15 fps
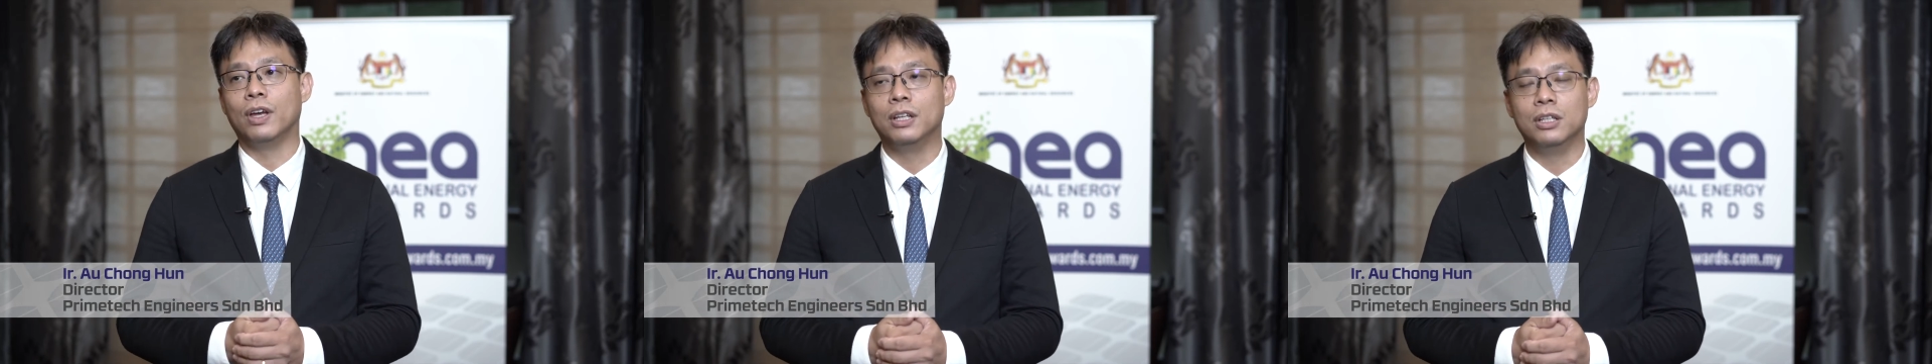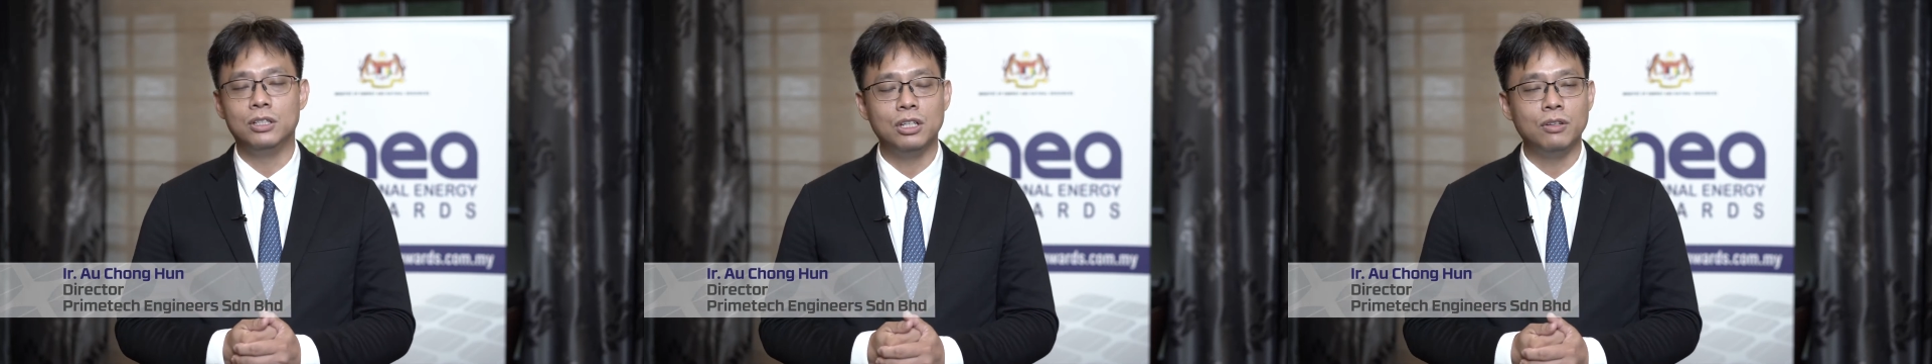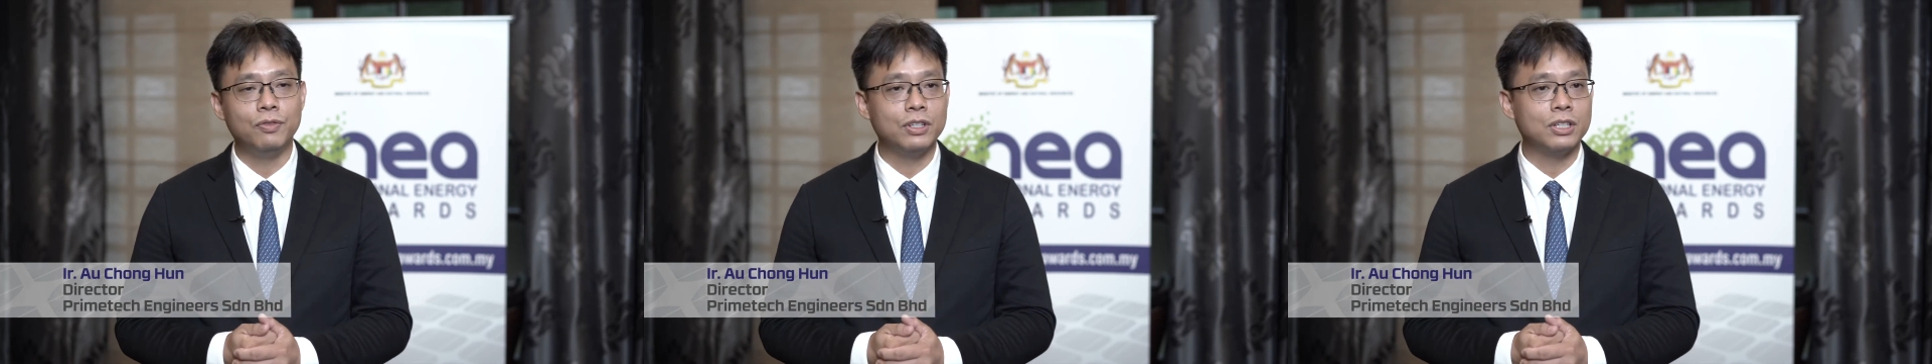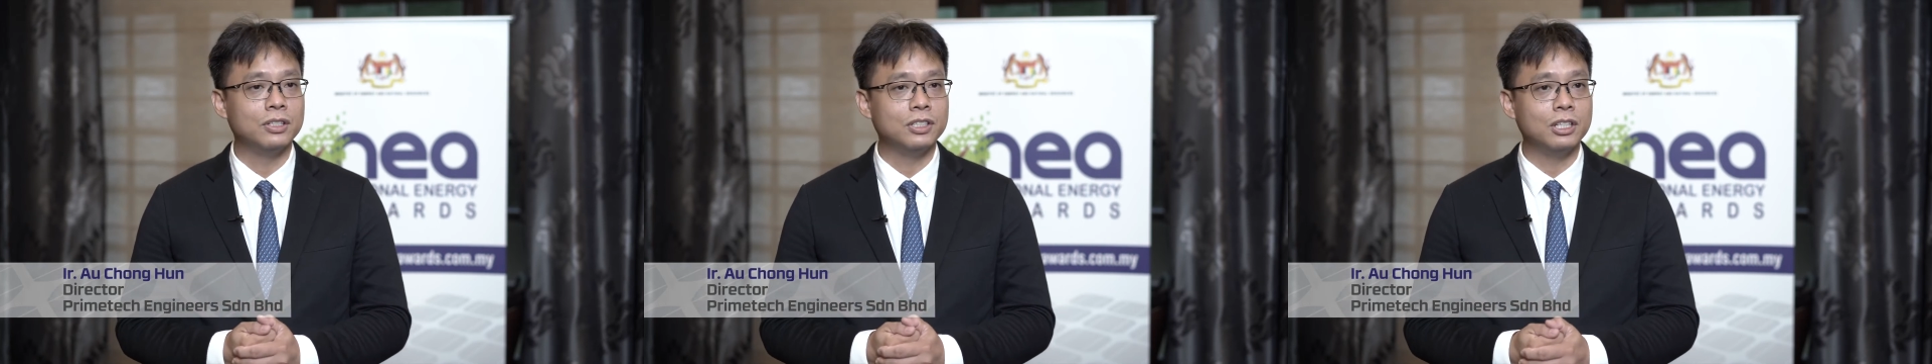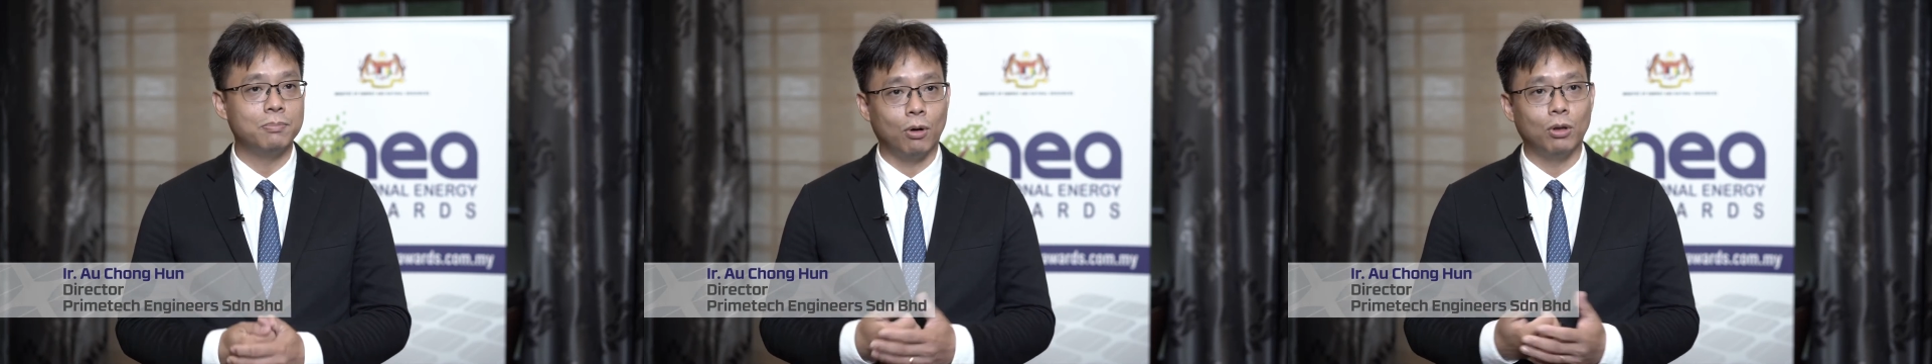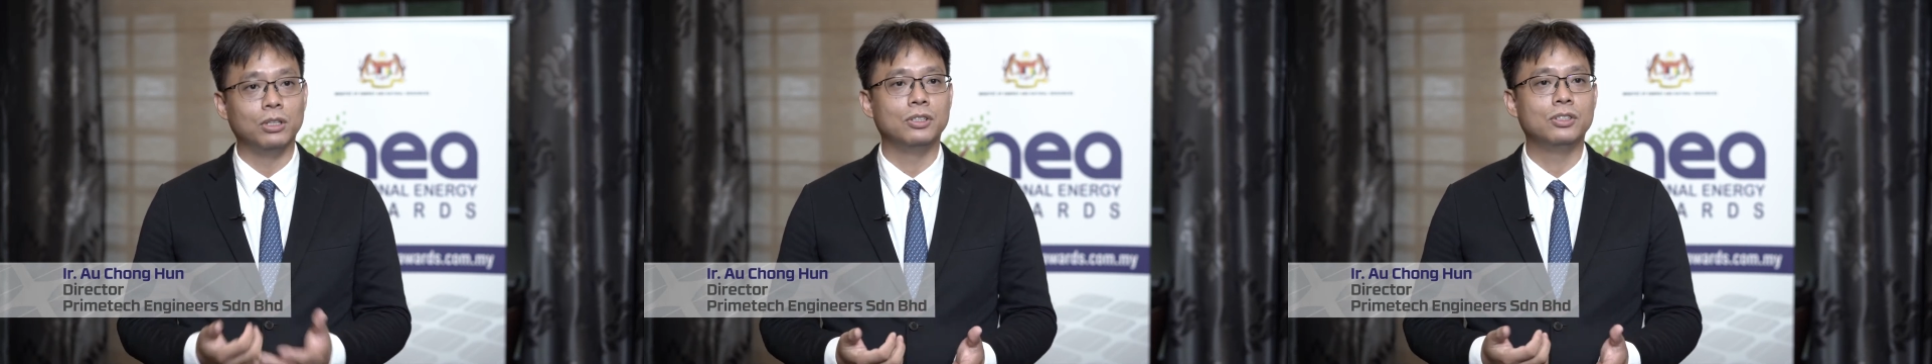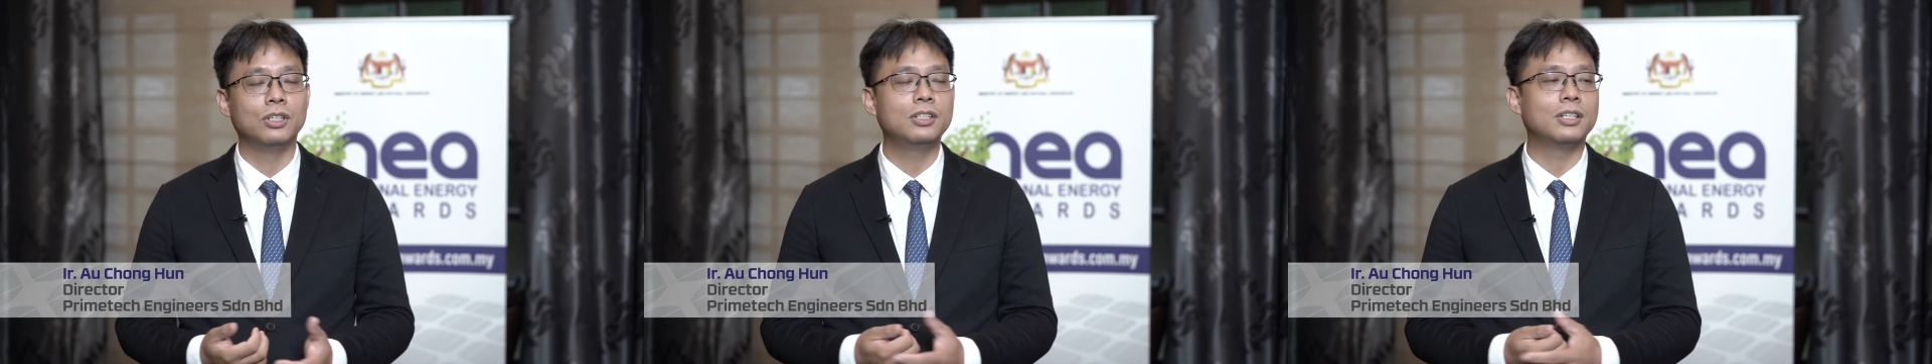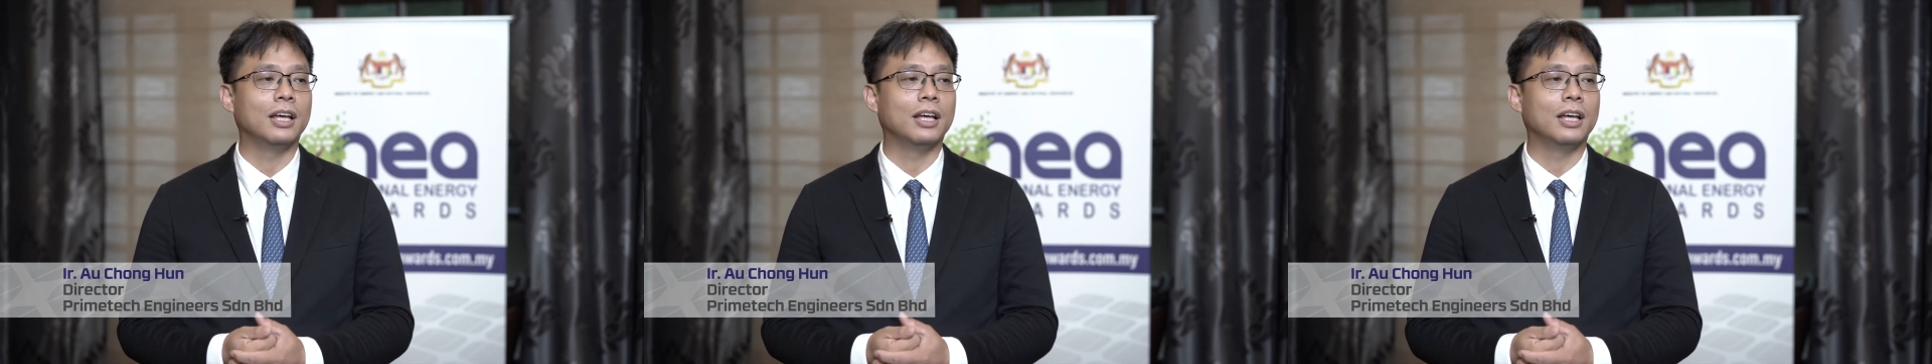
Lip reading: energy efficiency policies.